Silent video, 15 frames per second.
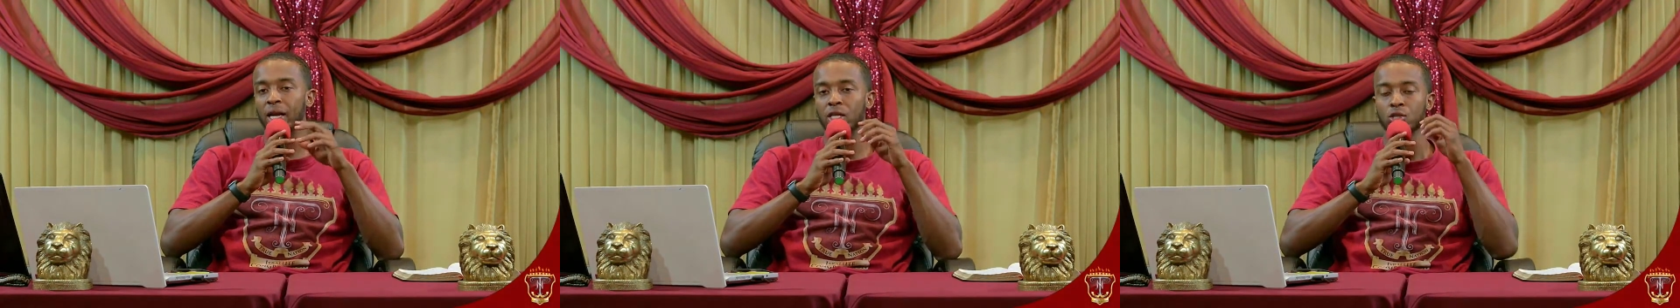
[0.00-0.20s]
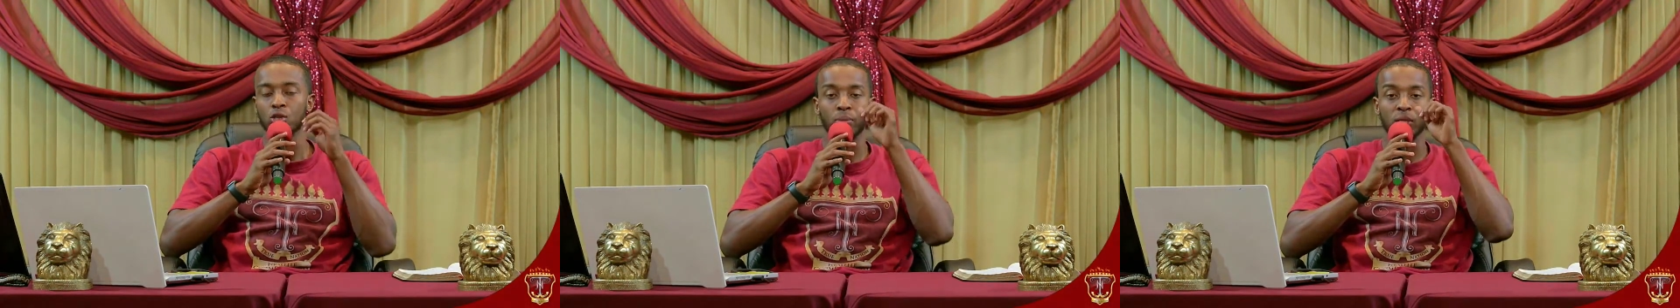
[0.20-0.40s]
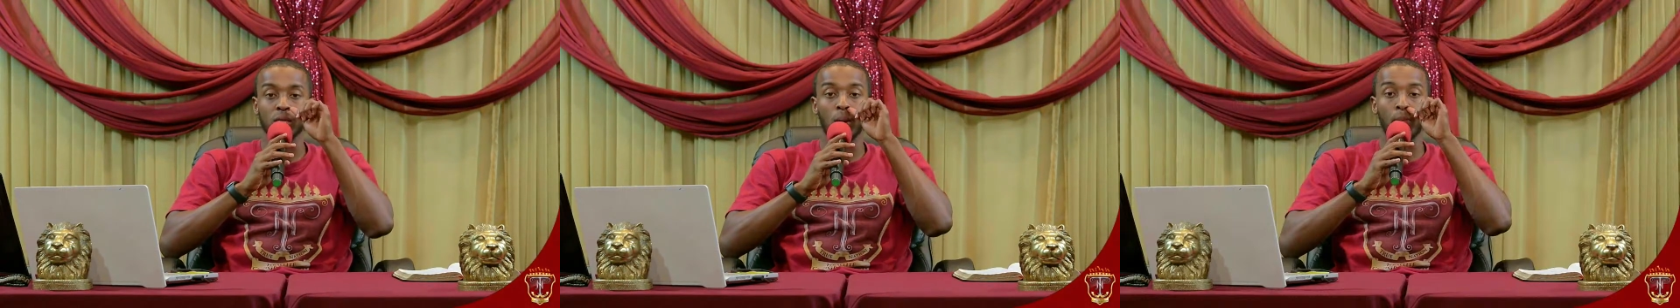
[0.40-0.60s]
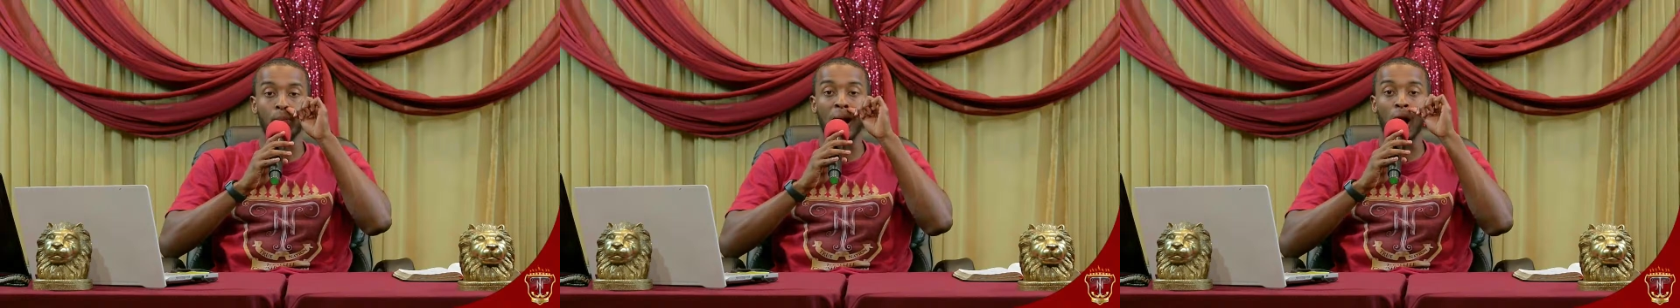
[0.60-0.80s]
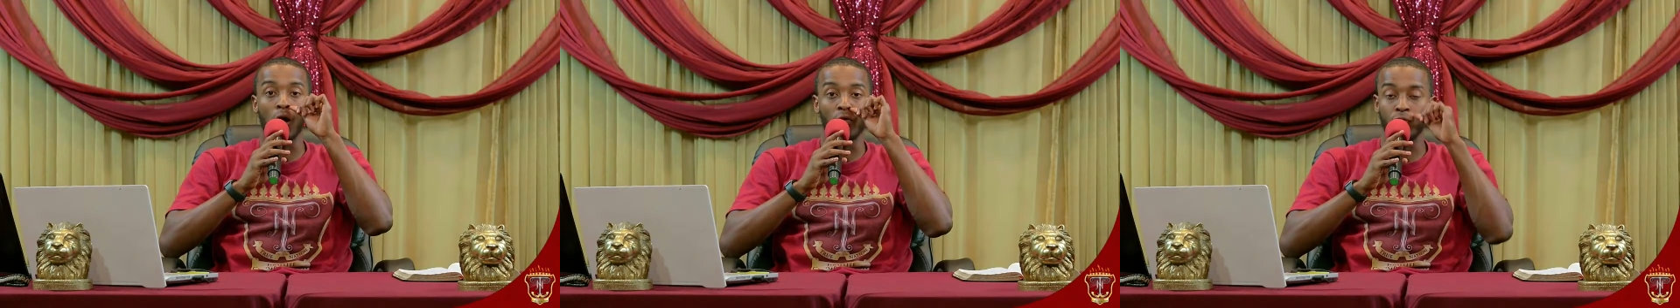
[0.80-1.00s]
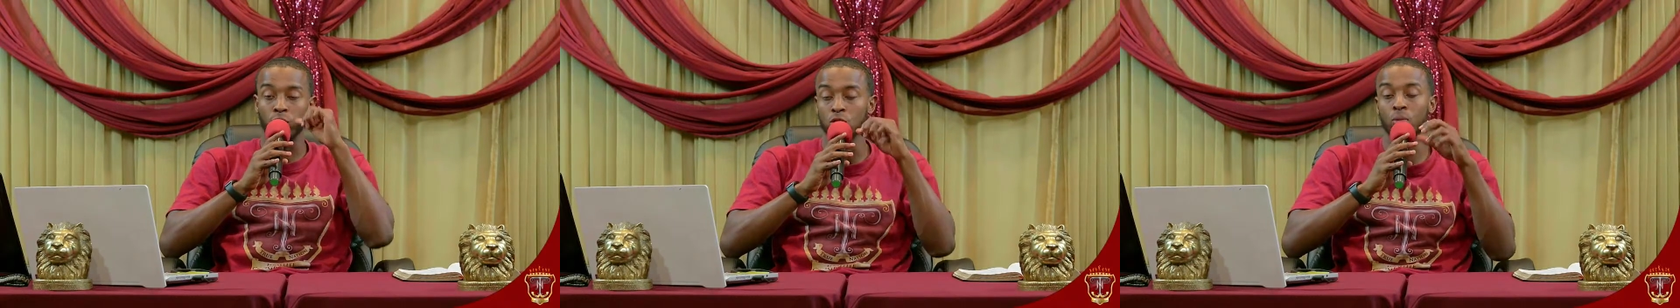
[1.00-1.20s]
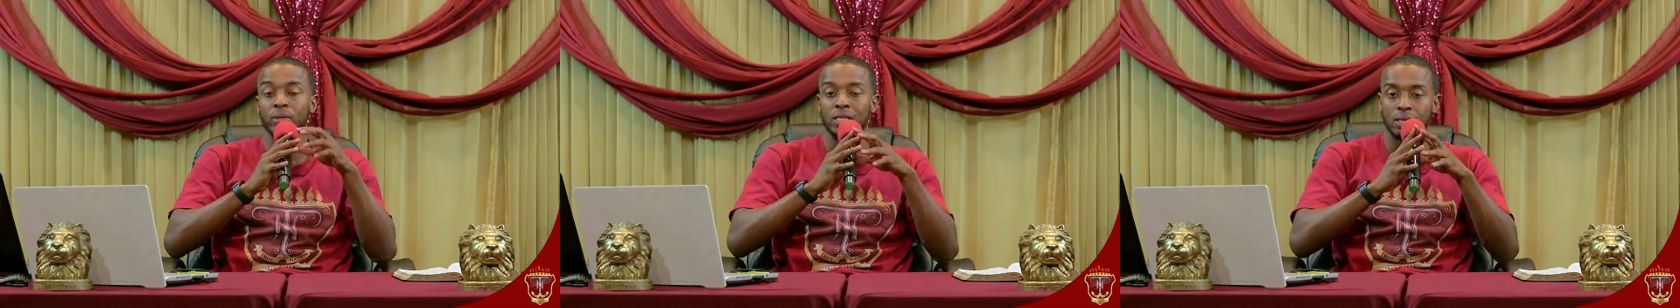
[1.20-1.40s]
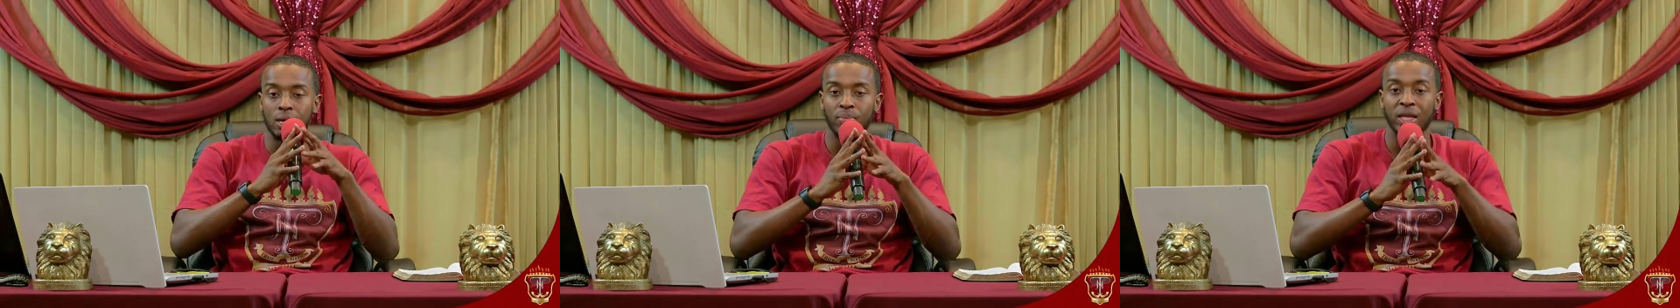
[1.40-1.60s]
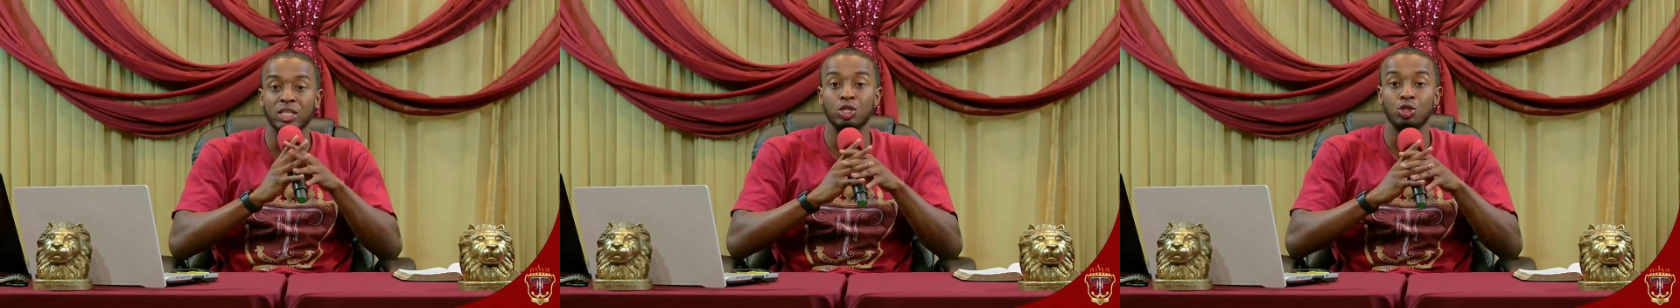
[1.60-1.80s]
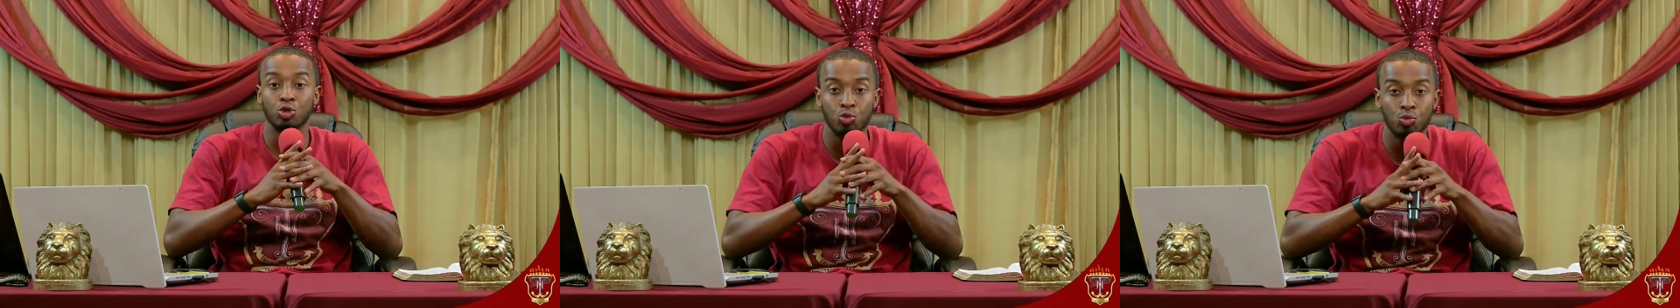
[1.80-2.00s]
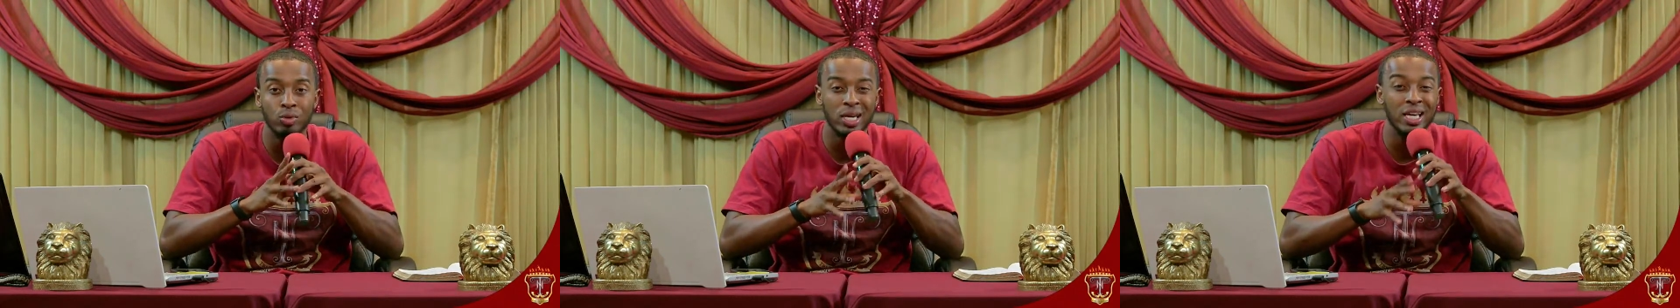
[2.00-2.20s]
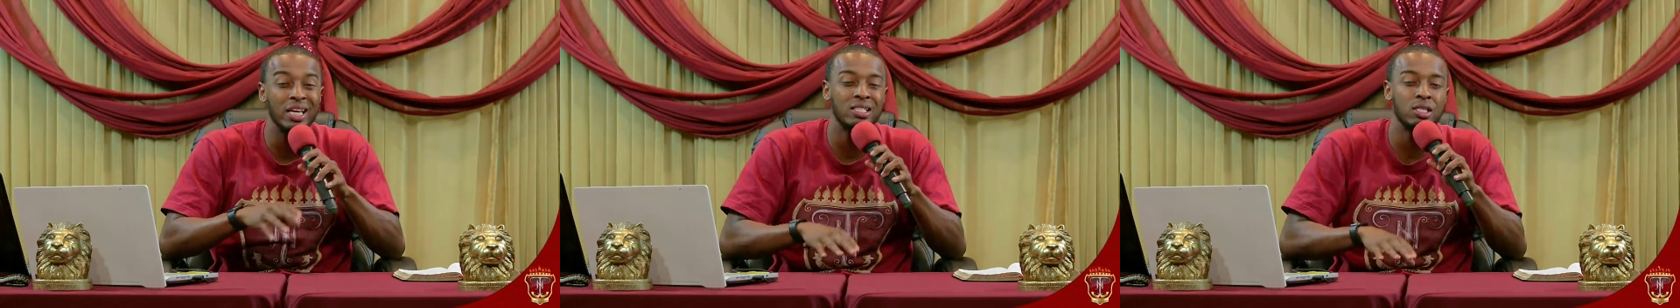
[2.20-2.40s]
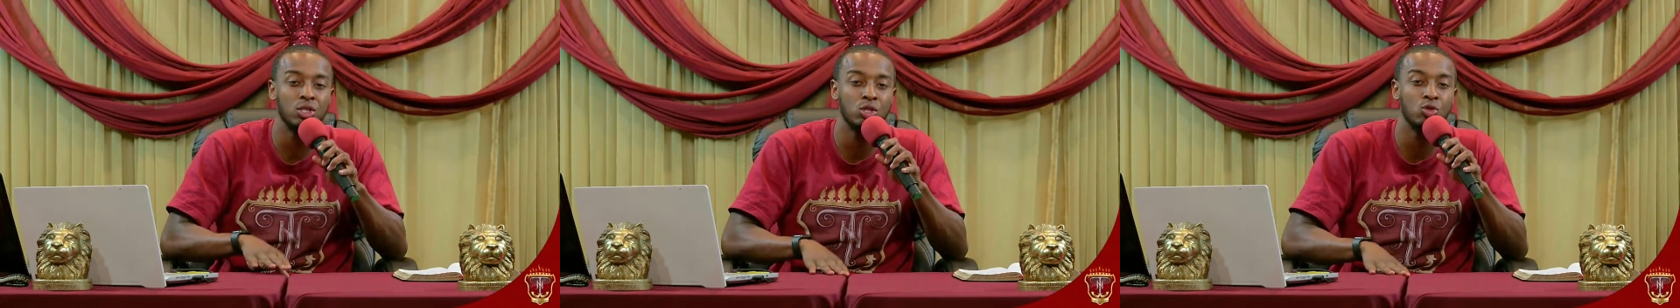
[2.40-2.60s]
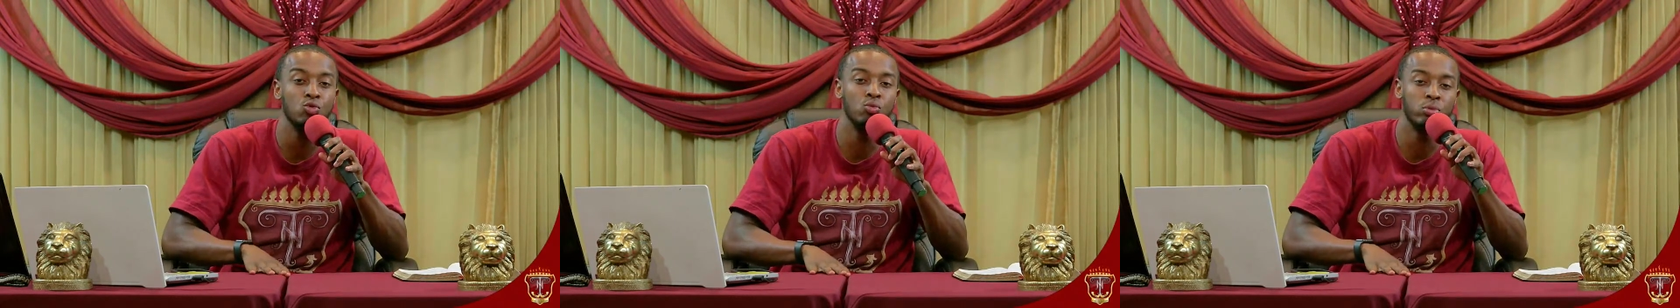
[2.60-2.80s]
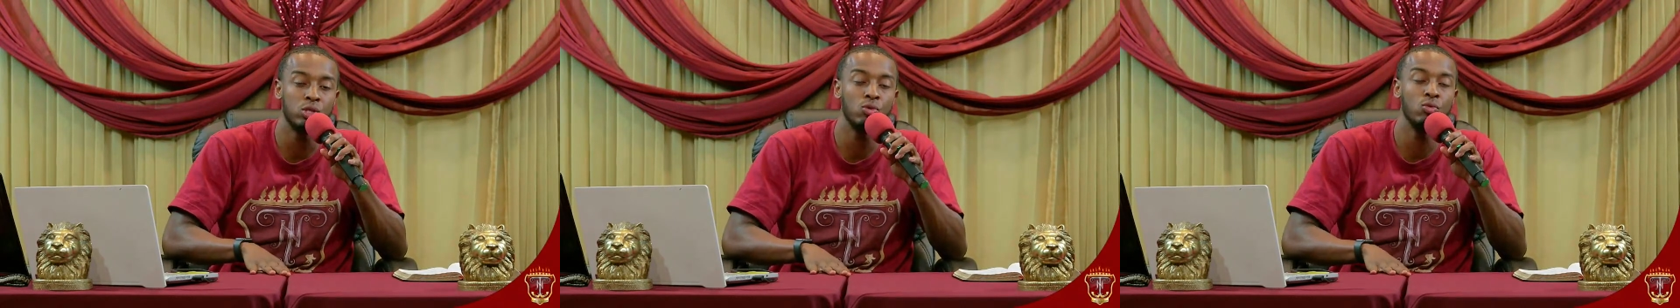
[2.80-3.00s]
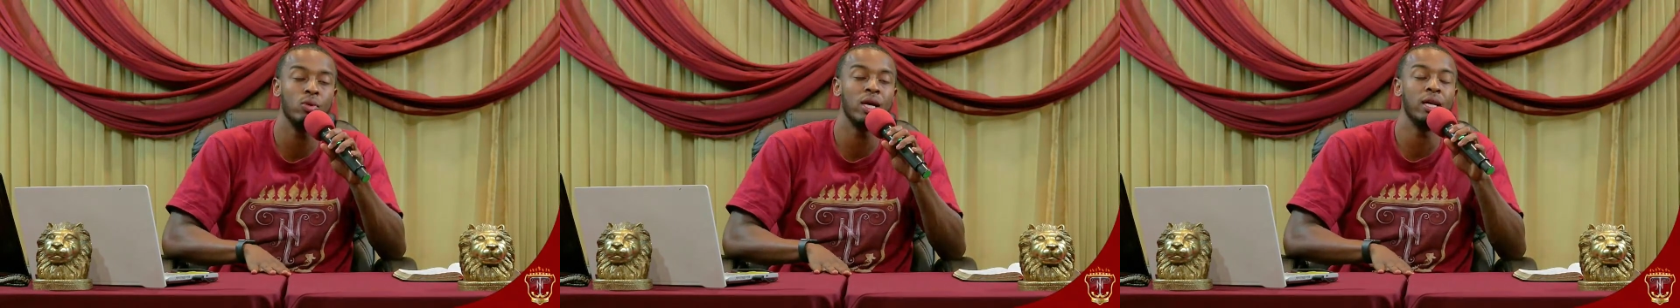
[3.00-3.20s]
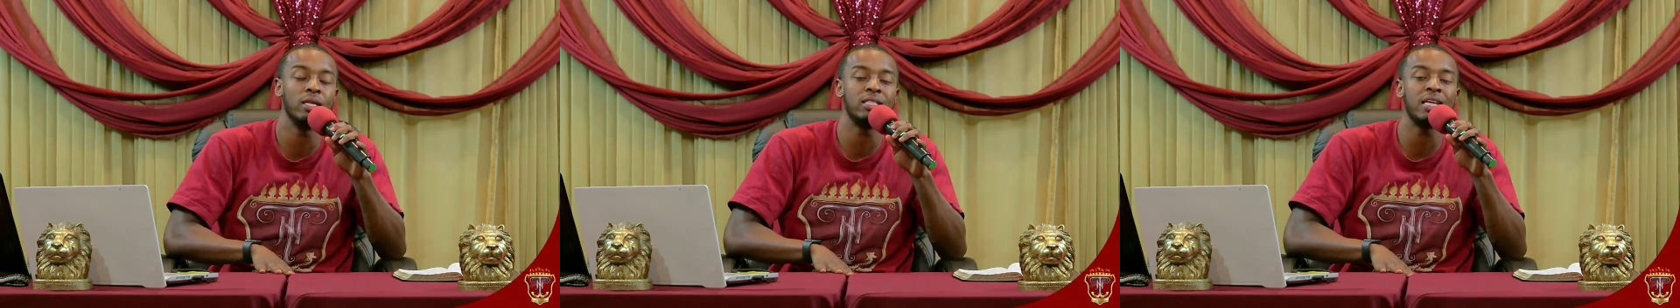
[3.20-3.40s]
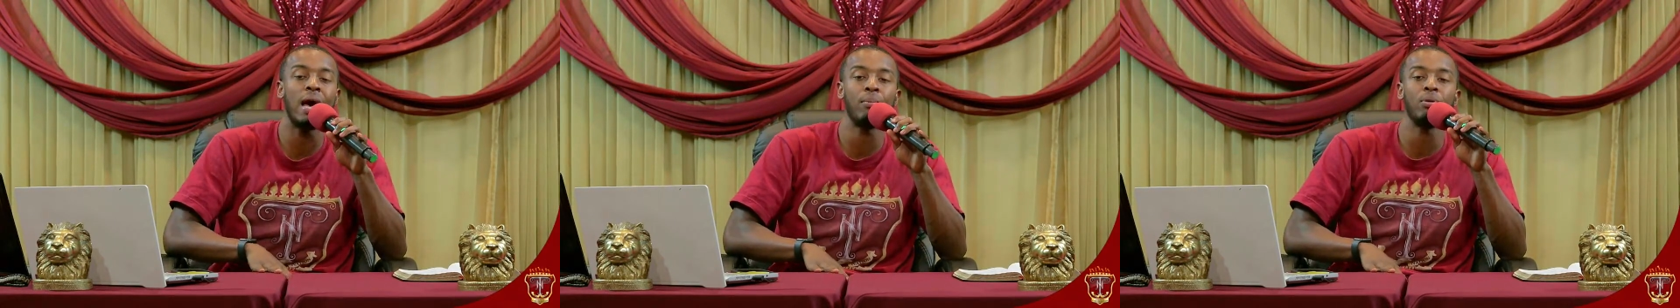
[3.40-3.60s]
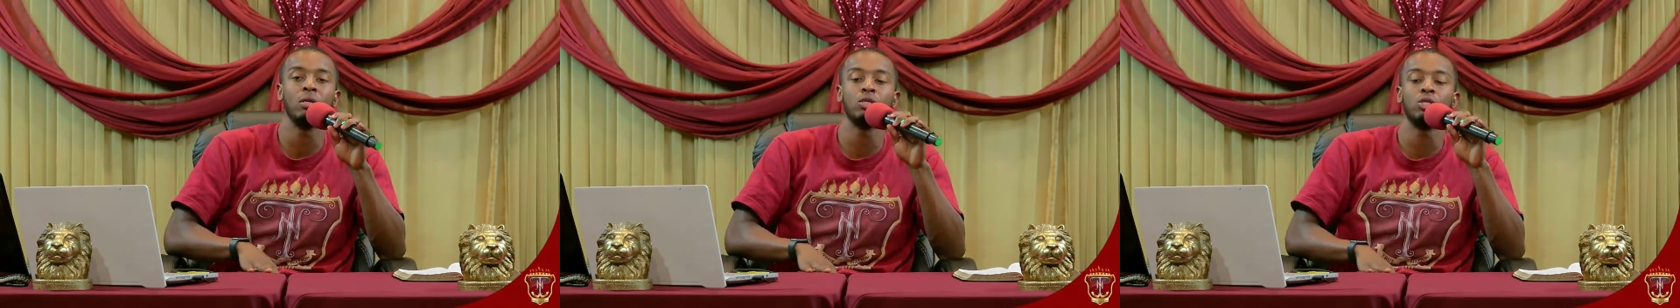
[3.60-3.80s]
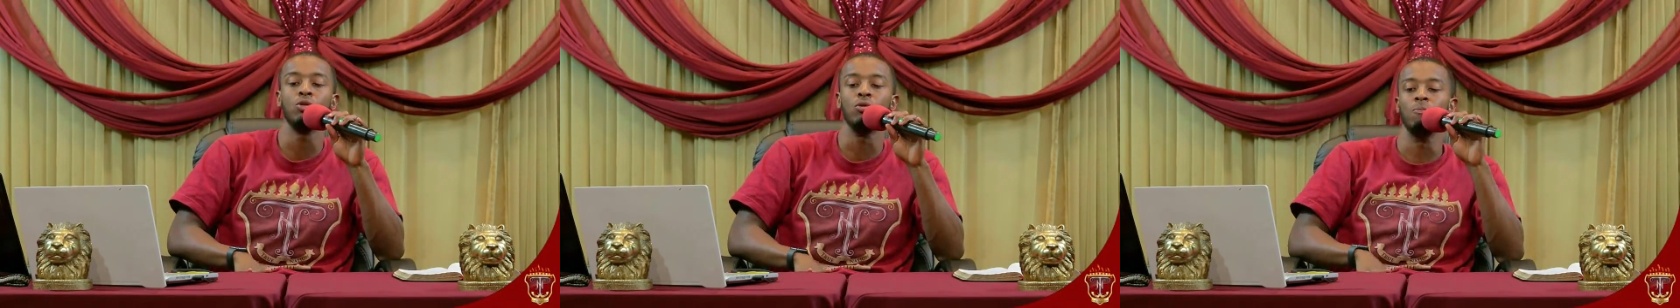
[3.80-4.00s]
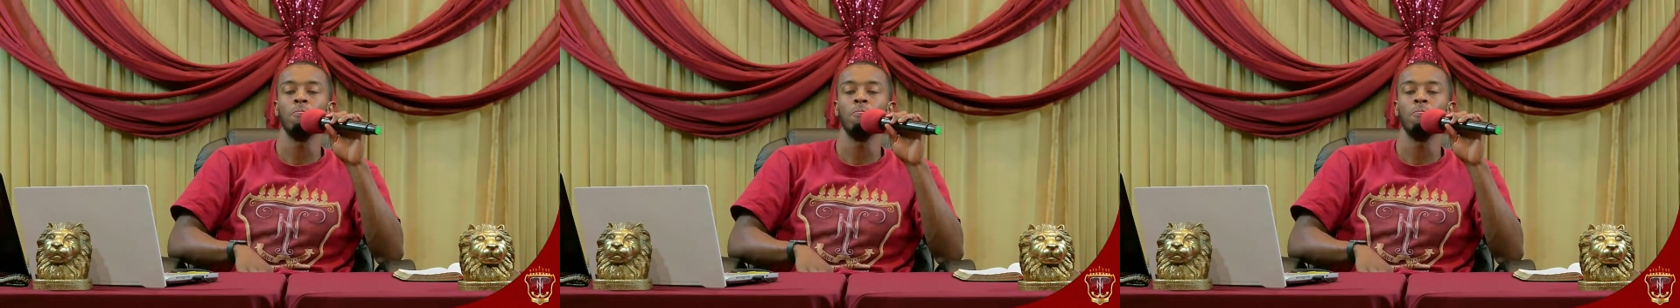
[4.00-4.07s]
It's going to be something powerful. It's going to be something that you need to tune in and tap into.